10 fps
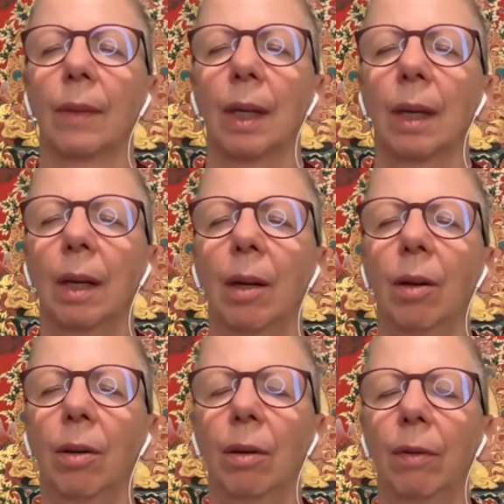
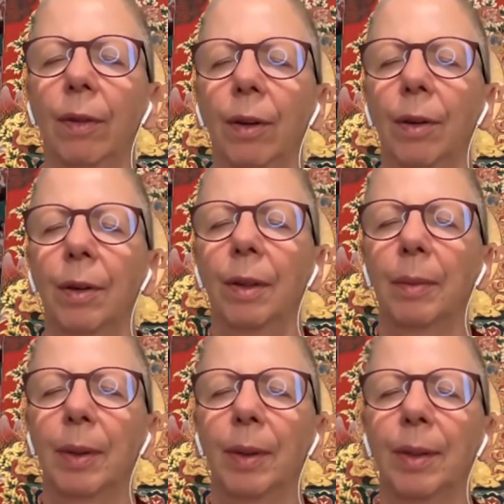Here in the forest, the
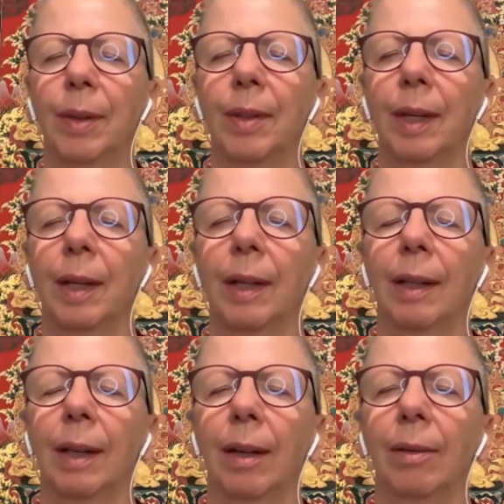birds are settling
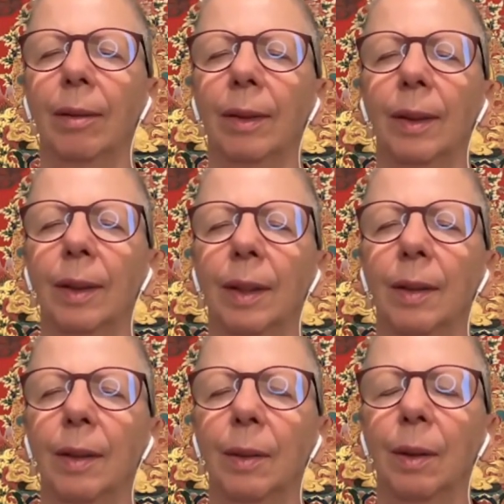down. So there's
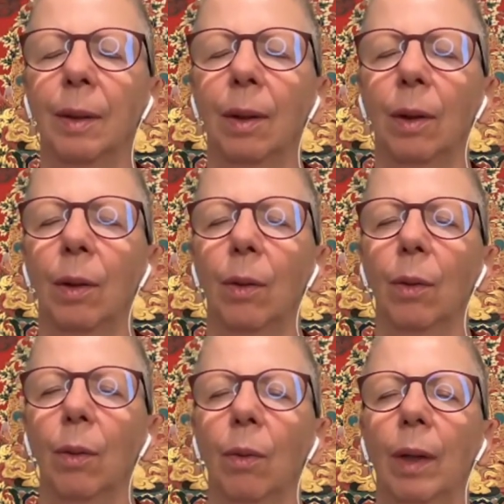just
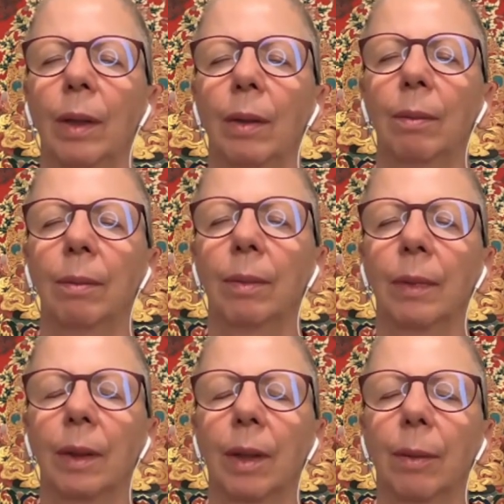one
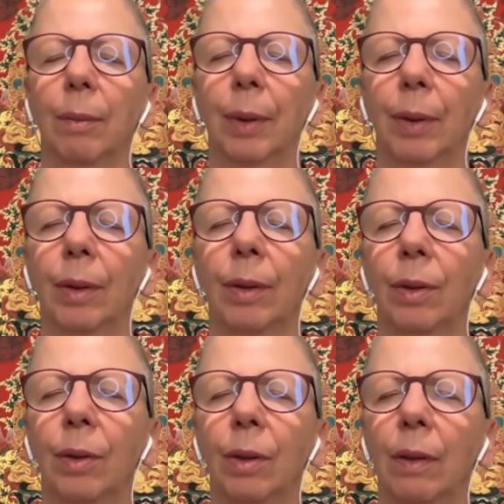kind of bird.
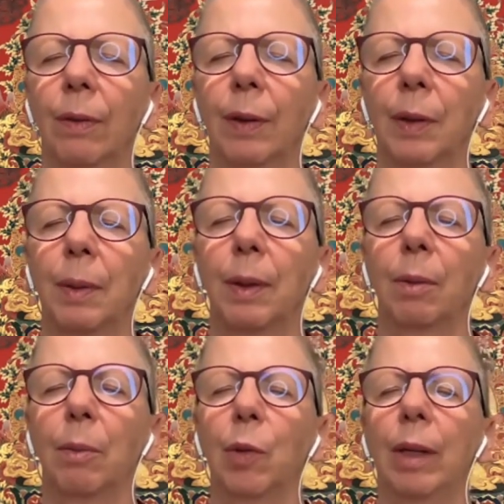It's usually the first one in the
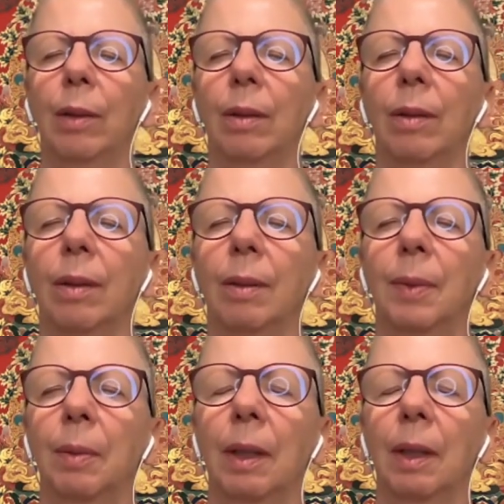morning, so it seems
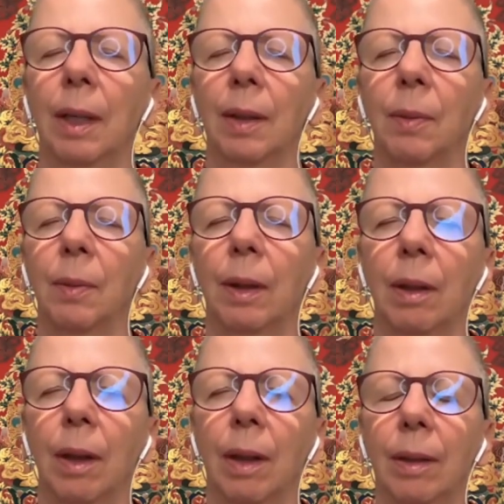to be the last one at
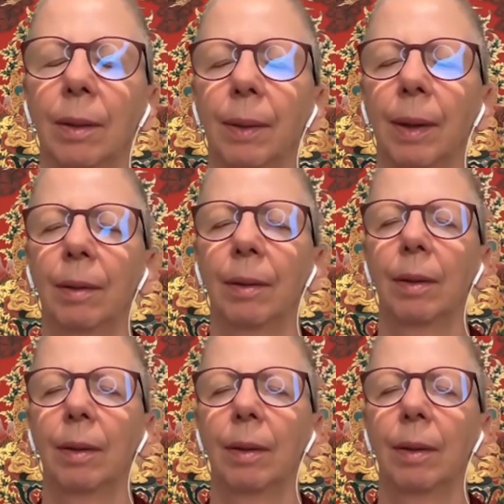night as well.